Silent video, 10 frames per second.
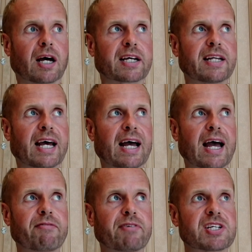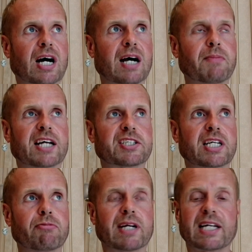I can every time I
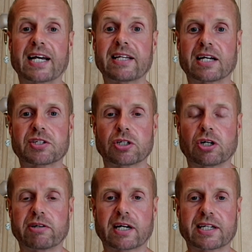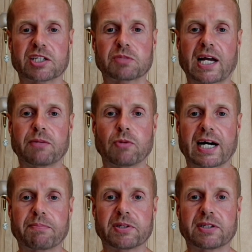actually relay that story and I can explain
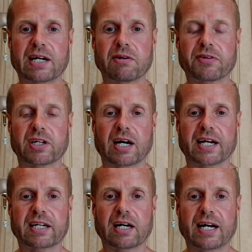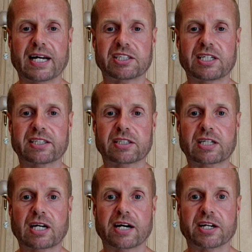what happened now, if you like, I actually
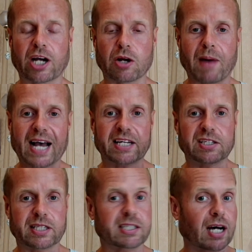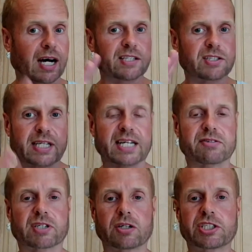kind of go back into this heightened state
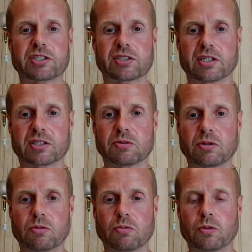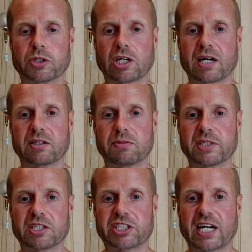of consciousness. W- would you like
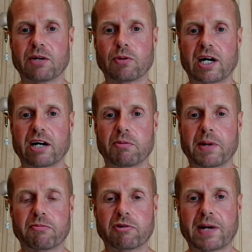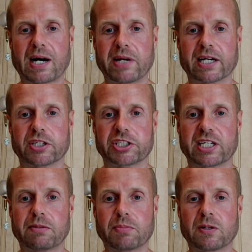me to share what I remember about? Well, yeah, ship?